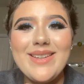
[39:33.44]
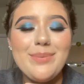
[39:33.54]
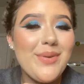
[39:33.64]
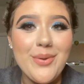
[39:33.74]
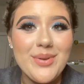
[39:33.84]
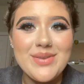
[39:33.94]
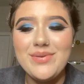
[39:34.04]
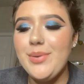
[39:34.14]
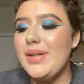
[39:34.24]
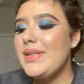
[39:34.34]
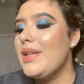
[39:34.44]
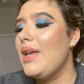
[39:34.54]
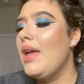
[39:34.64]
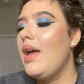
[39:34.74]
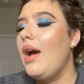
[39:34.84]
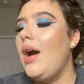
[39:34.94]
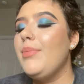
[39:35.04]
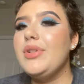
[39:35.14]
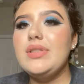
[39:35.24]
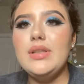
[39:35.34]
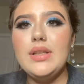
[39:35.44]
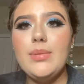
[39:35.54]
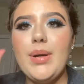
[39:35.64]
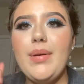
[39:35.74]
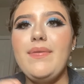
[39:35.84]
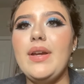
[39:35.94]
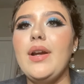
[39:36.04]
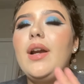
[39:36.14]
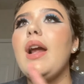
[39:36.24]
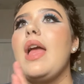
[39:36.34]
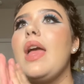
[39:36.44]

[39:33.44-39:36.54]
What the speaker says: My phone doesn't focus. There's still a little bit on my finger.